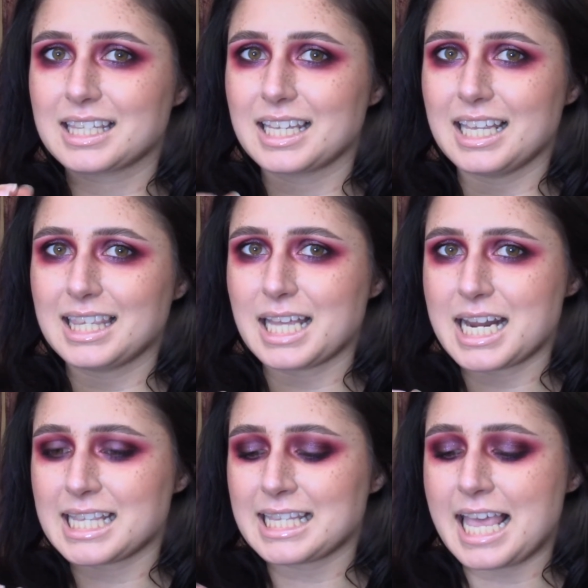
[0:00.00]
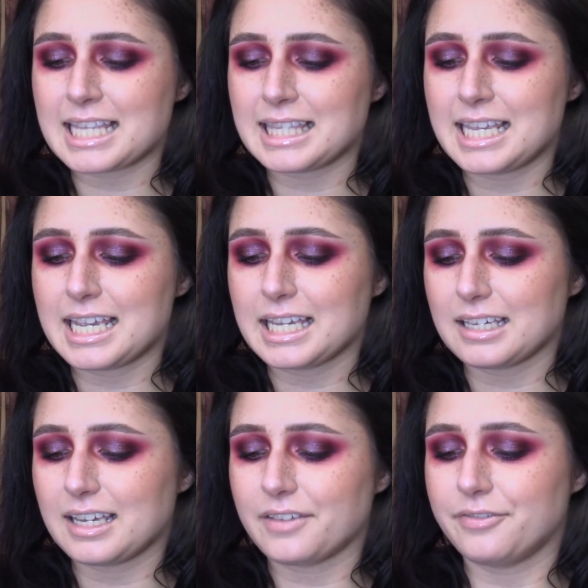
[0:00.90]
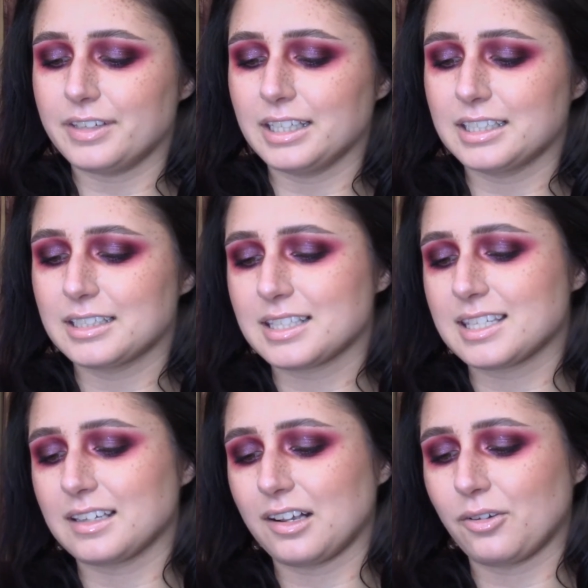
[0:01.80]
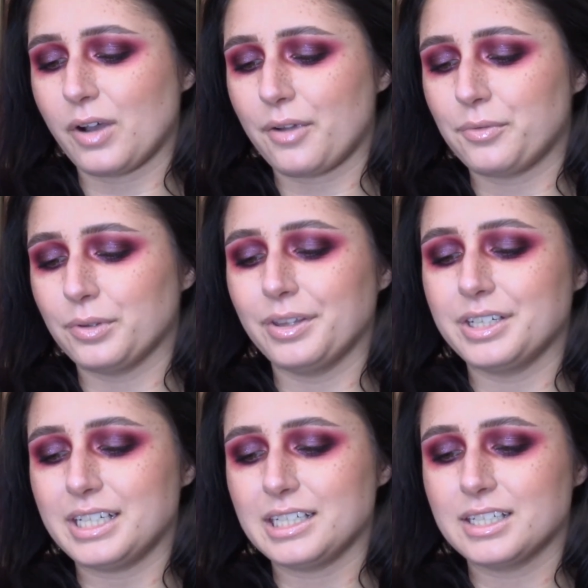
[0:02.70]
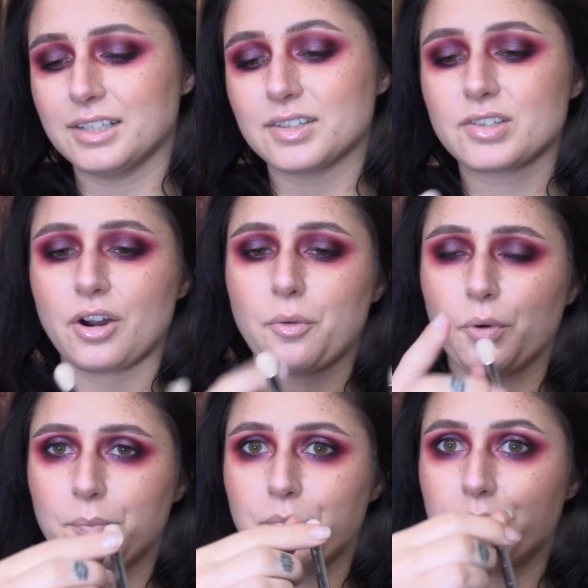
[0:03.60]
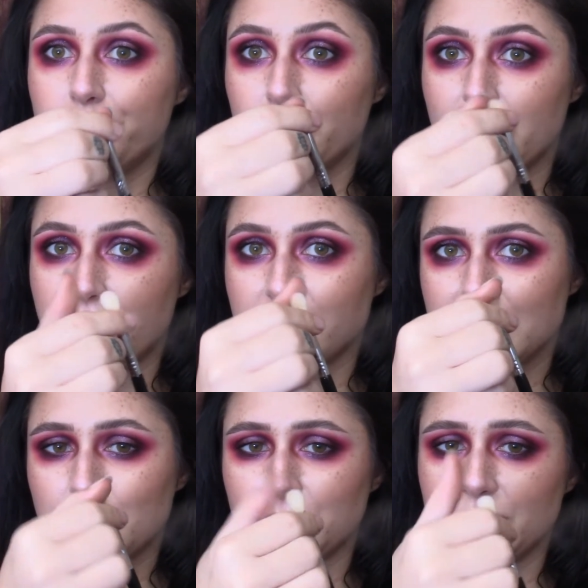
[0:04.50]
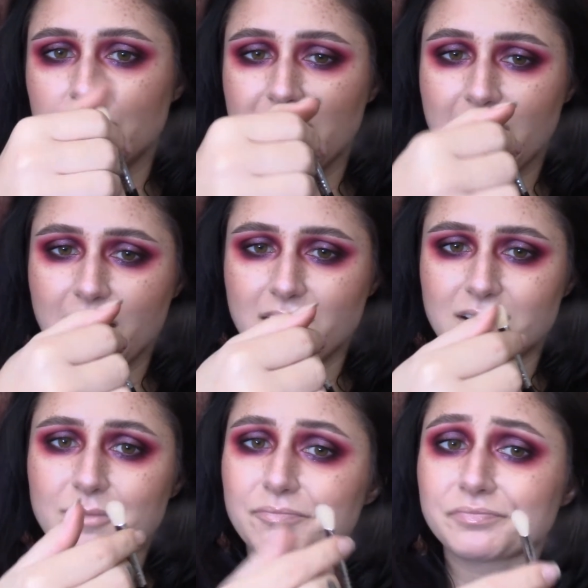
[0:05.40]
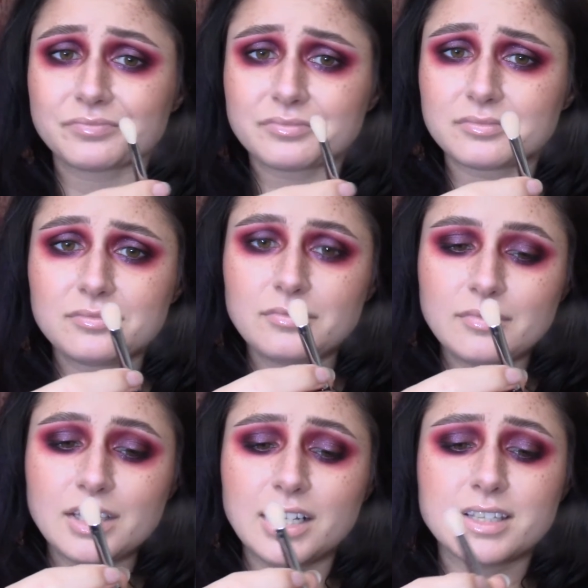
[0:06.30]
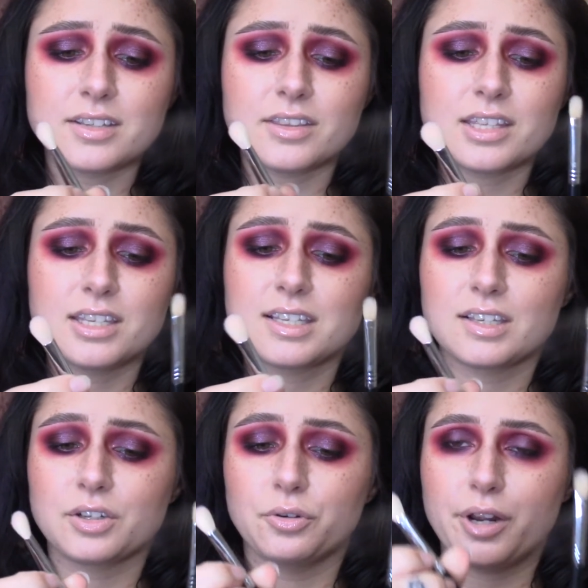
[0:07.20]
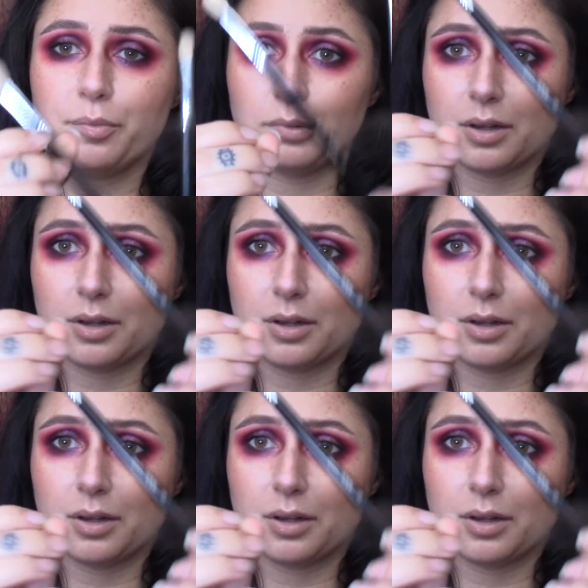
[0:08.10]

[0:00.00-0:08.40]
it's on its last leg. I feel it. So I really need to start breaking this one in, and I still think this is a great